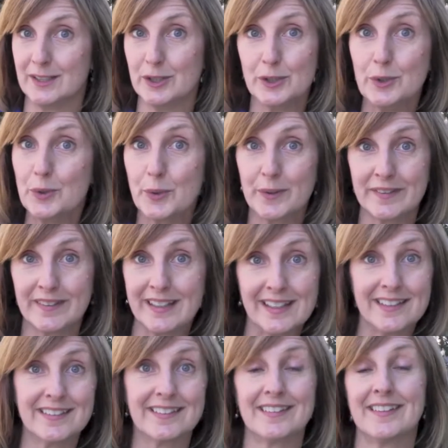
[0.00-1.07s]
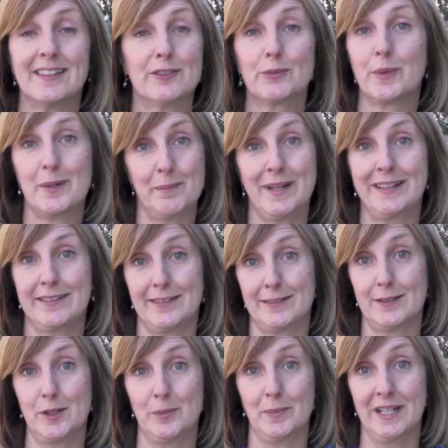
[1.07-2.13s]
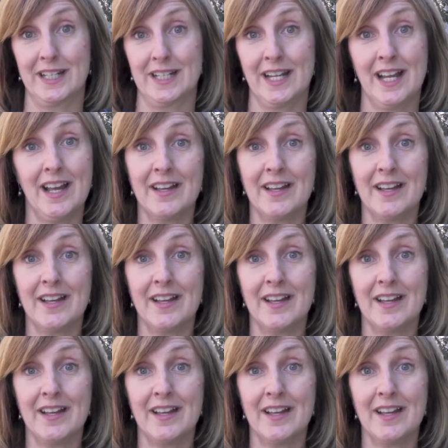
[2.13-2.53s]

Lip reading: new cuisines is what makes us human.